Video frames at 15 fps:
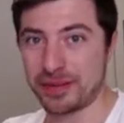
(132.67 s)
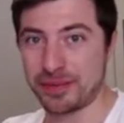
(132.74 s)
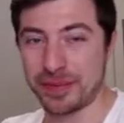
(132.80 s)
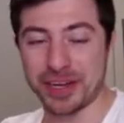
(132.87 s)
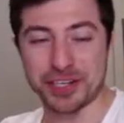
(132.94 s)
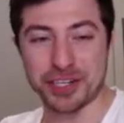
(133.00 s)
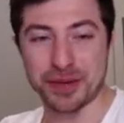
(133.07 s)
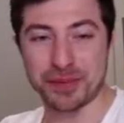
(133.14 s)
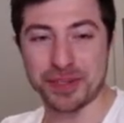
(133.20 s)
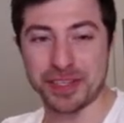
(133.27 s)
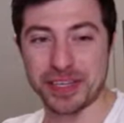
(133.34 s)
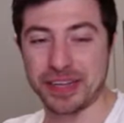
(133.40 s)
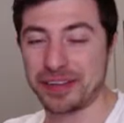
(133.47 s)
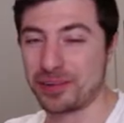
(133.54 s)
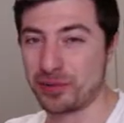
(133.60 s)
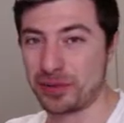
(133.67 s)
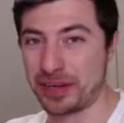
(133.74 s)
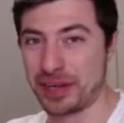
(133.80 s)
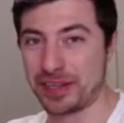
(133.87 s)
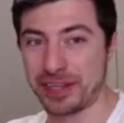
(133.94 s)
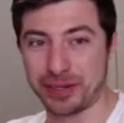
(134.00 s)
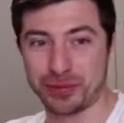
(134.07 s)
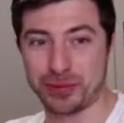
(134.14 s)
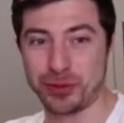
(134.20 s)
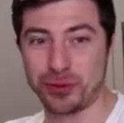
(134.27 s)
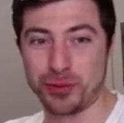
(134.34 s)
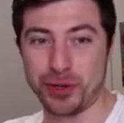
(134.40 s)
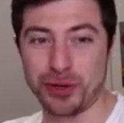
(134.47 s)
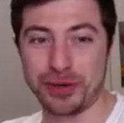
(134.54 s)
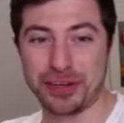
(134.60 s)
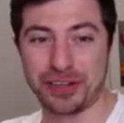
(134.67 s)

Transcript: matchup, the less it'll sound like a real word.